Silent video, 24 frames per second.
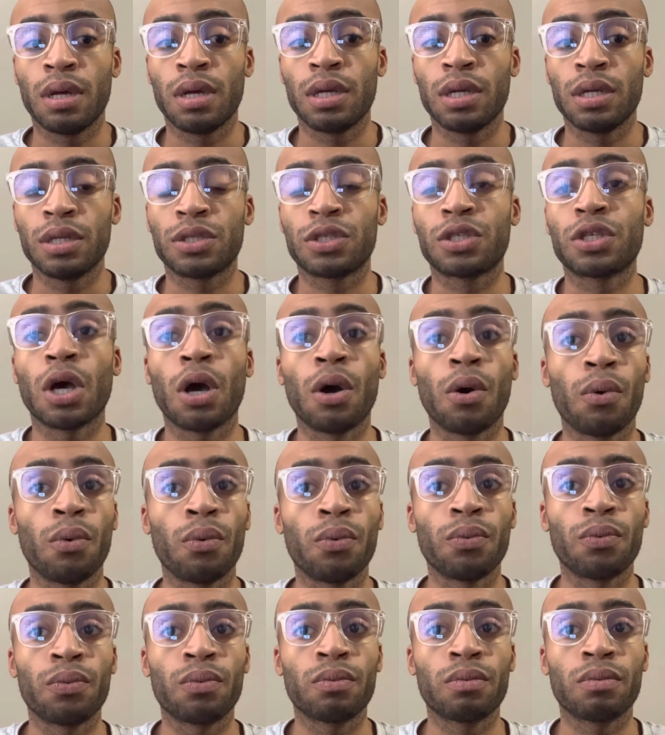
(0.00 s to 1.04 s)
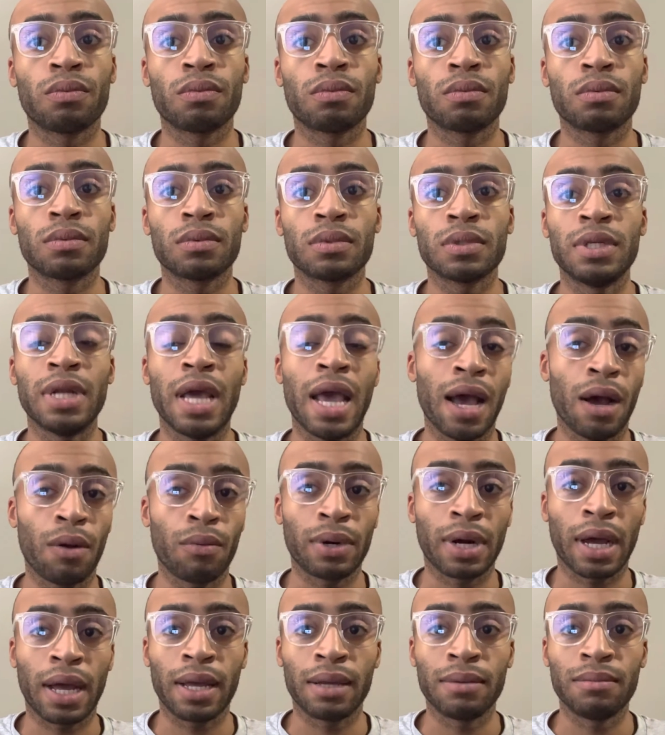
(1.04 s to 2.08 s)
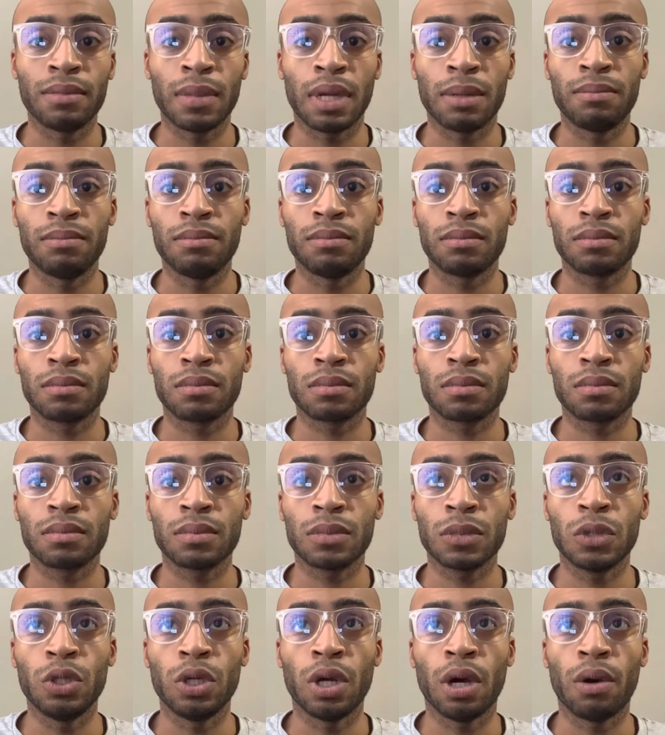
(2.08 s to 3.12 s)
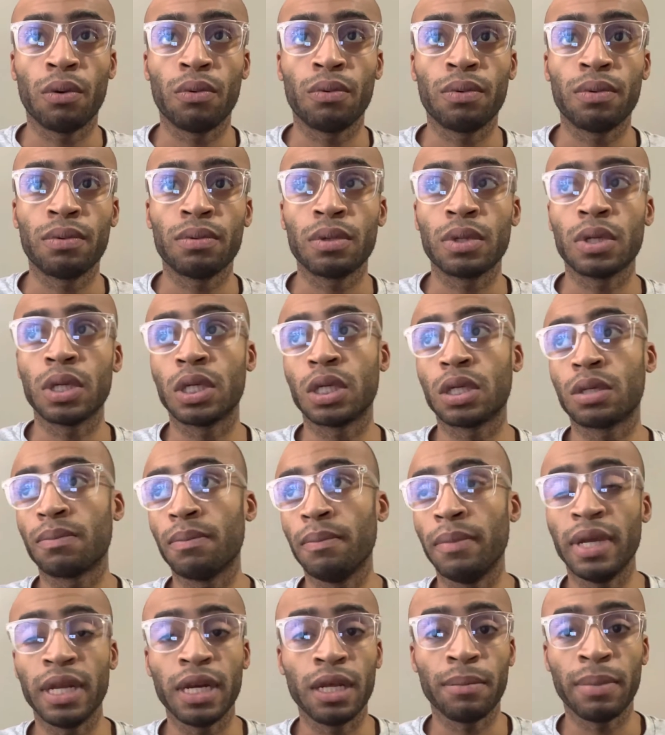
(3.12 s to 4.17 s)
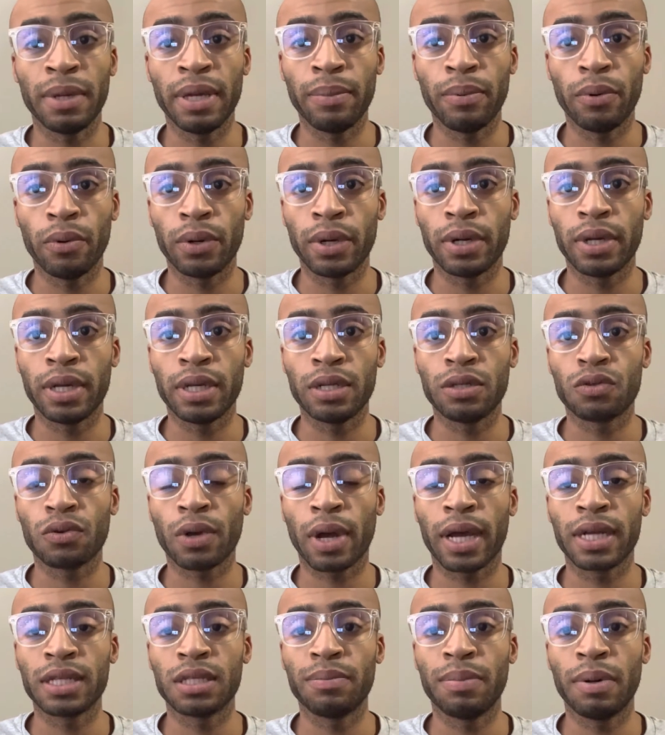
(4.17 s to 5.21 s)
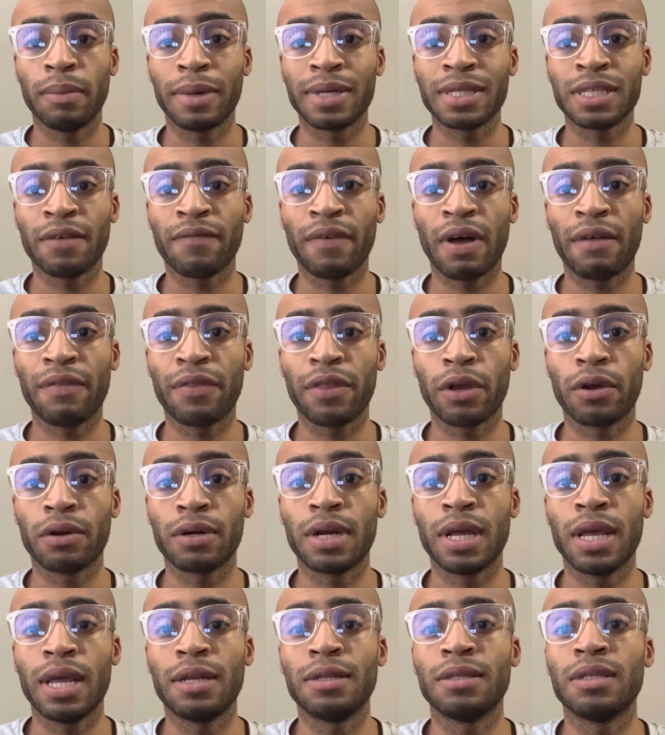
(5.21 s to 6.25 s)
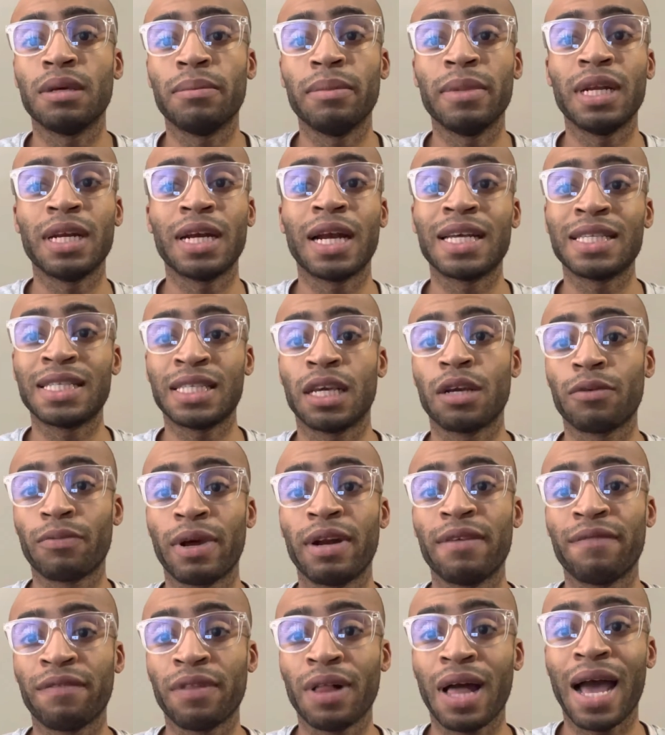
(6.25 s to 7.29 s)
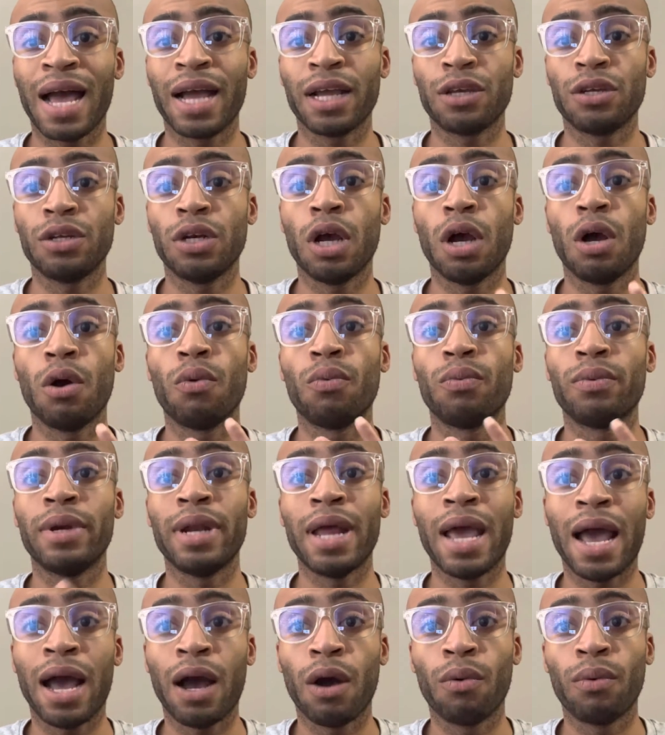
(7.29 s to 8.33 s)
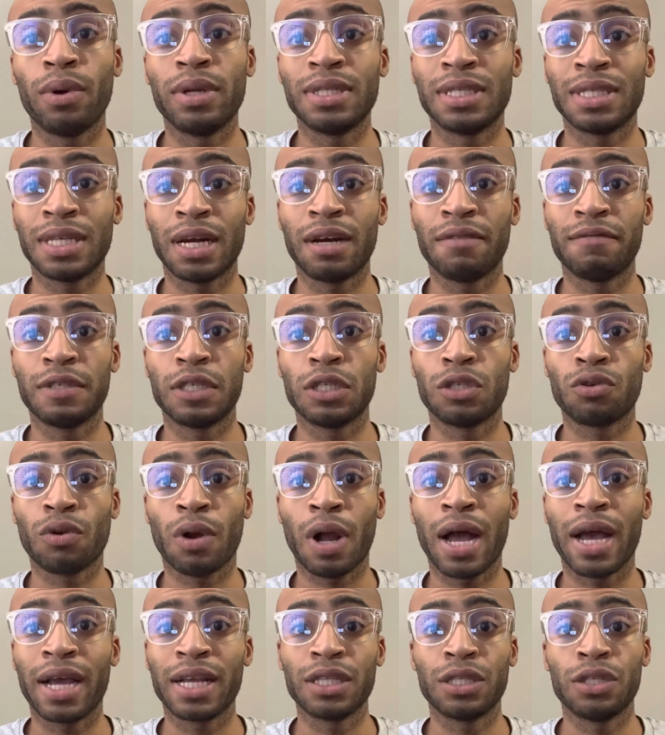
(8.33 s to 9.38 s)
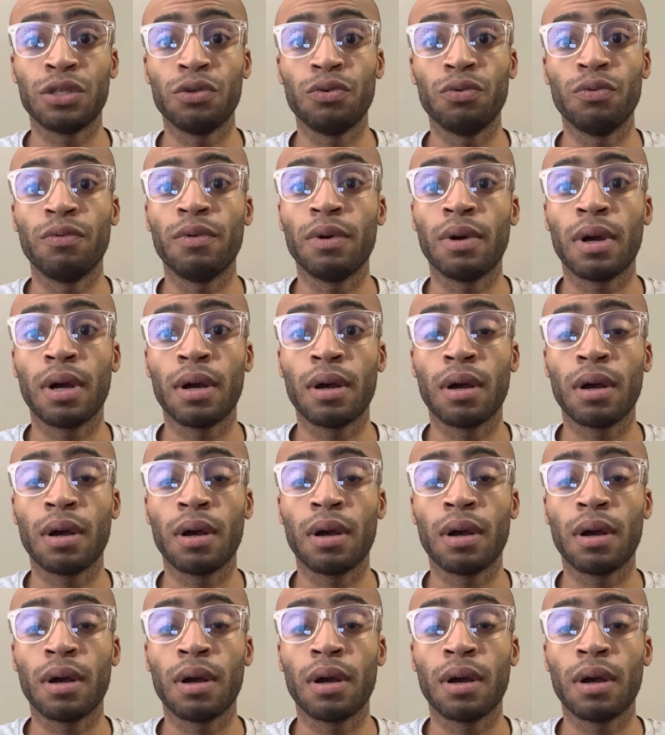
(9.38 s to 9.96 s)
So now when I am meeting people and trying to put myself out there, and the minute I see a red flag, now instead of just trying to